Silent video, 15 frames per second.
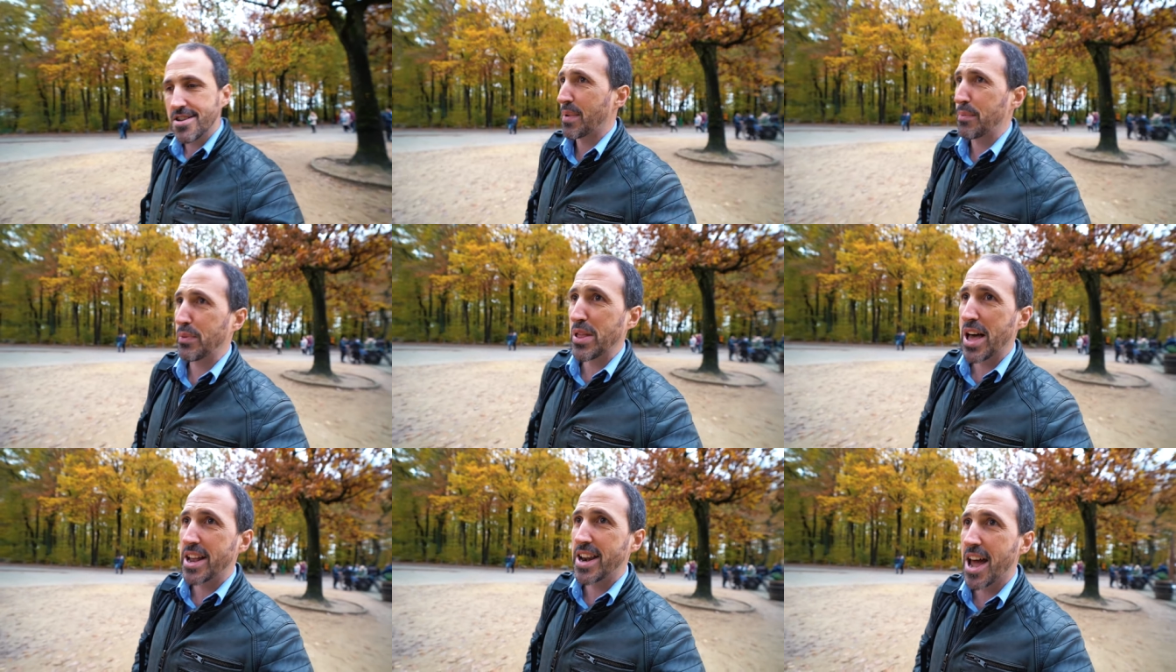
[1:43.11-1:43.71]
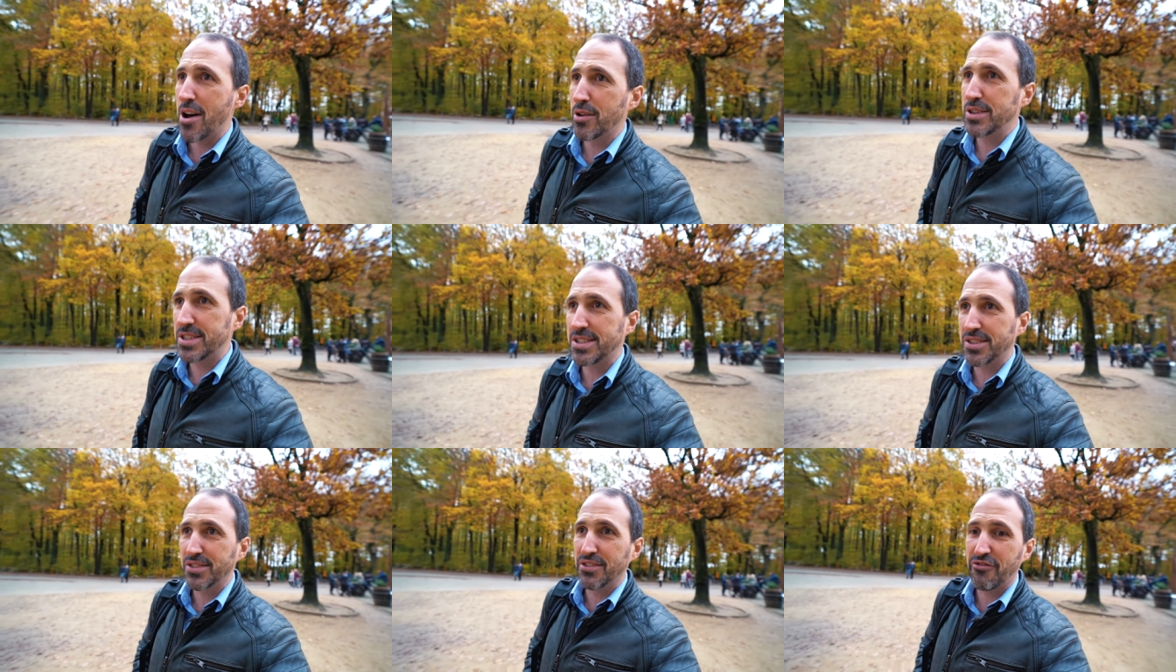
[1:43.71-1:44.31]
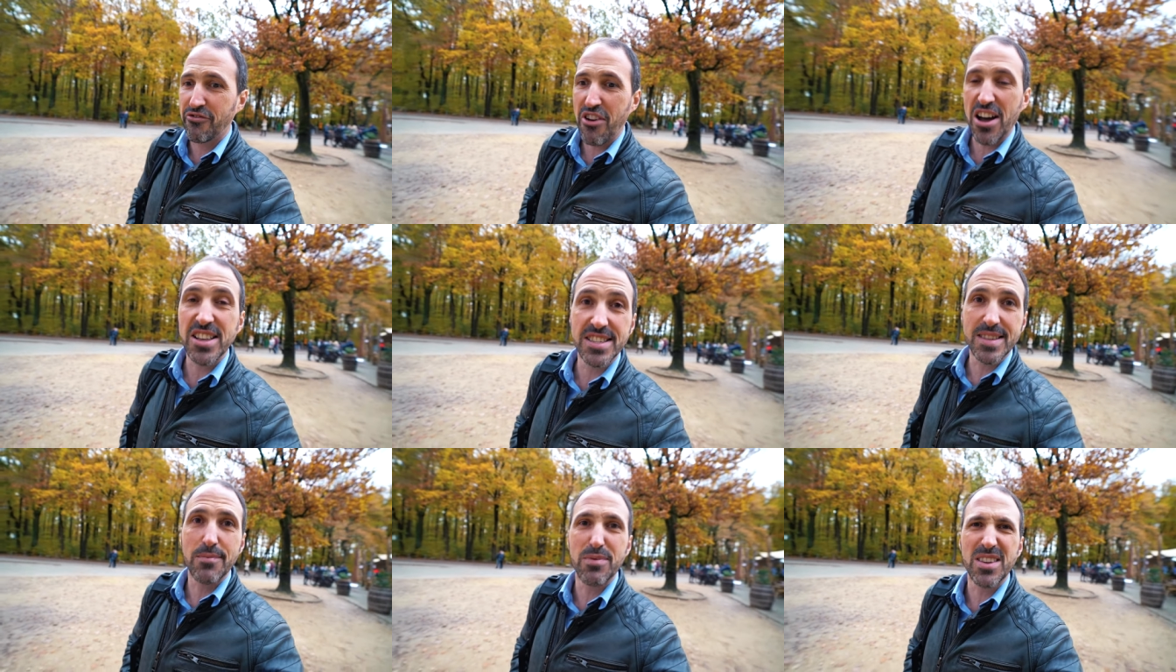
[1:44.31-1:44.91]
The plan now is to
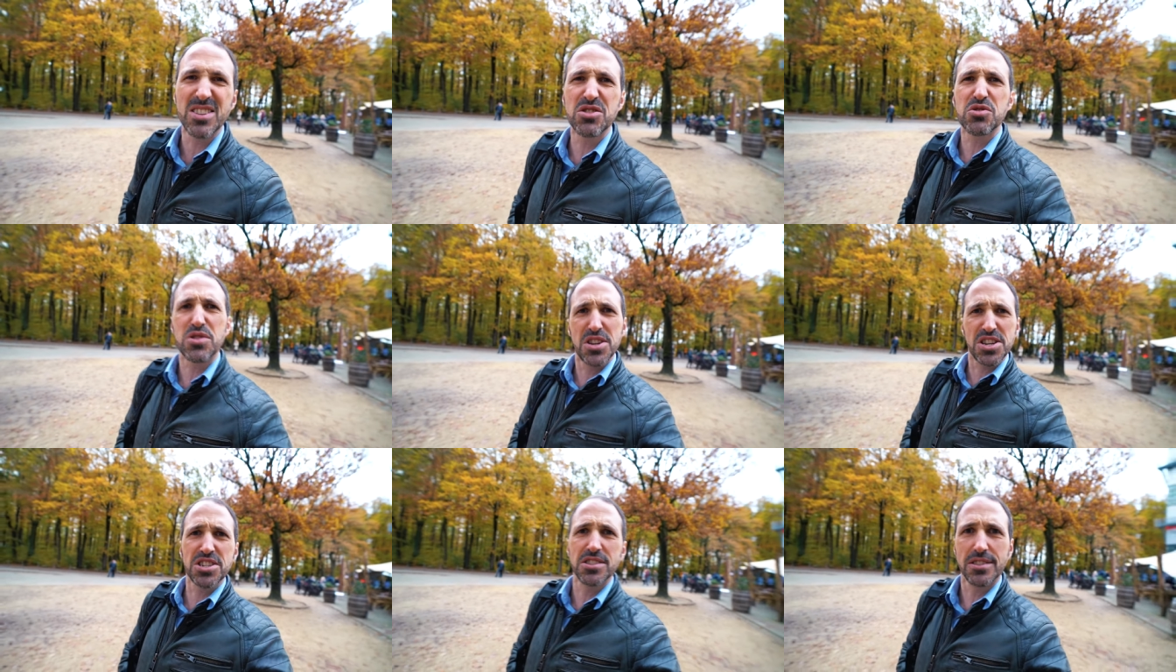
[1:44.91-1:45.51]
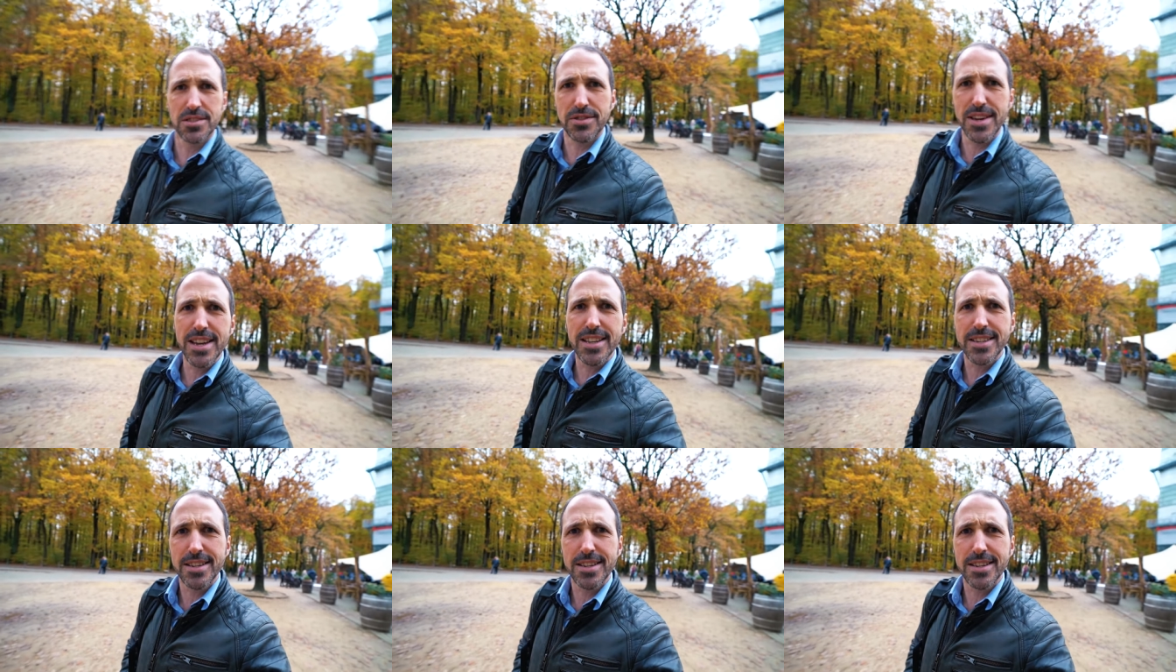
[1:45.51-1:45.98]
find something traditional to eat